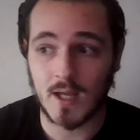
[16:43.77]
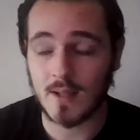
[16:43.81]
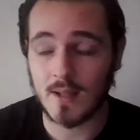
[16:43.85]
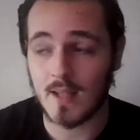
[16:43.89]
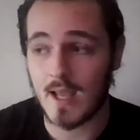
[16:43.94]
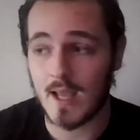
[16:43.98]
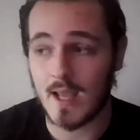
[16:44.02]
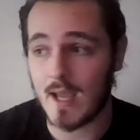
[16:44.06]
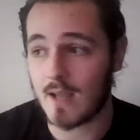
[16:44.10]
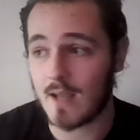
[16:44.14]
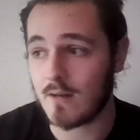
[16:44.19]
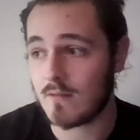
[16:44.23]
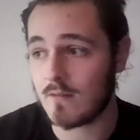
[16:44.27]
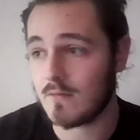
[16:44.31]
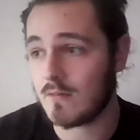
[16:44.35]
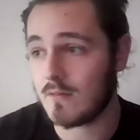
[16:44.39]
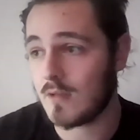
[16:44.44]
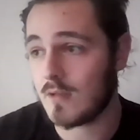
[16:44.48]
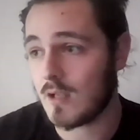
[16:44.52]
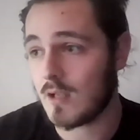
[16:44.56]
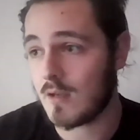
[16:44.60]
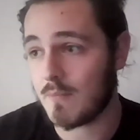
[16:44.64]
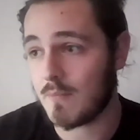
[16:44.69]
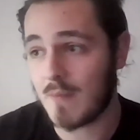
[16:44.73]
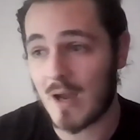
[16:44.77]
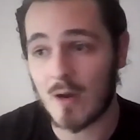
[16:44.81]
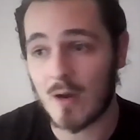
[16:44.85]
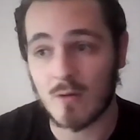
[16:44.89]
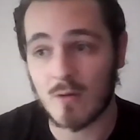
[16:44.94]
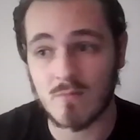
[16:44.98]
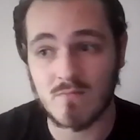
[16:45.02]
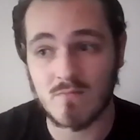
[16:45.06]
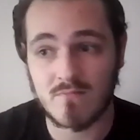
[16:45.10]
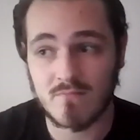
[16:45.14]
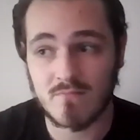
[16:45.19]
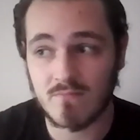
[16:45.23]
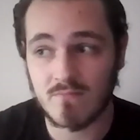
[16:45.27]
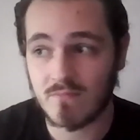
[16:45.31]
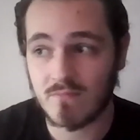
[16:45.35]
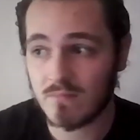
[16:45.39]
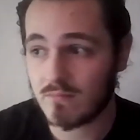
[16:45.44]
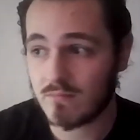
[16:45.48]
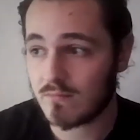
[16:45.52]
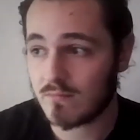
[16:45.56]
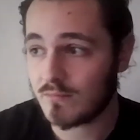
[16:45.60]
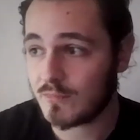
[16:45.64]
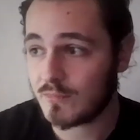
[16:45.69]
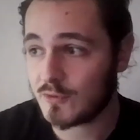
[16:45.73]
And then about
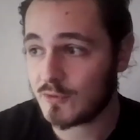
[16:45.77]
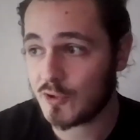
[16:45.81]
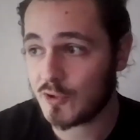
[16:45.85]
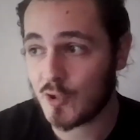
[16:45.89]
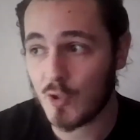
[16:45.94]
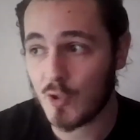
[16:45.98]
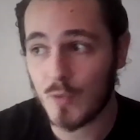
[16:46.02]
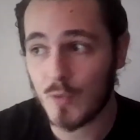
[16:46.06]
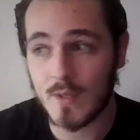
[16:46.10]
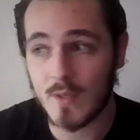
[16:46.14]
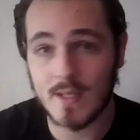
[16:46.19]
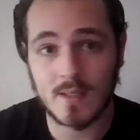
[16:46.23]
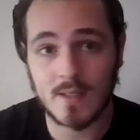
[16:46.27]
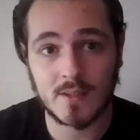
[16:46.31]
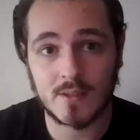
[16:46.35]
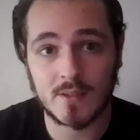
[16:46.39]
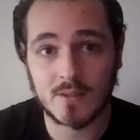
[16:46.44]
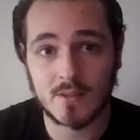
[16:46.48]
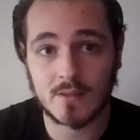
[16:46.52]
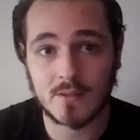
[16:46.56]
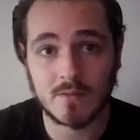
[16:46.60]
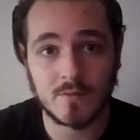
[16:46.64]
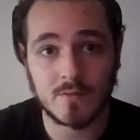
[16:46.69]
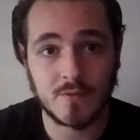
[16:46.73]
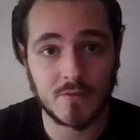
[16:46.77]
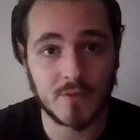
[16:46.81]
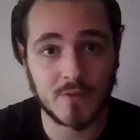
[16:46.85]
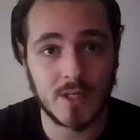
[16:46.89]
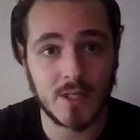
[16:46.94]
3 weeks